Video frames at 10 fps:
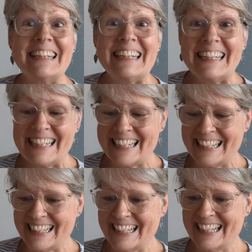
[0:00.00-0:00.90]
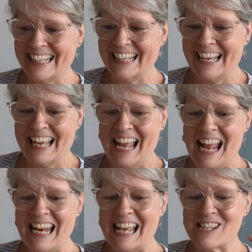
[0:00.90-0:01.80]
He did it
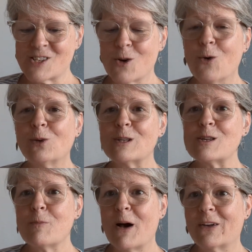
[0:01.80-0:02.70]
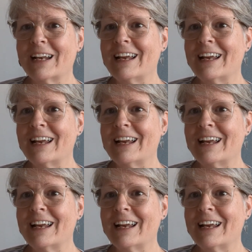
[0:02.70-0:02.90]
and has told us about it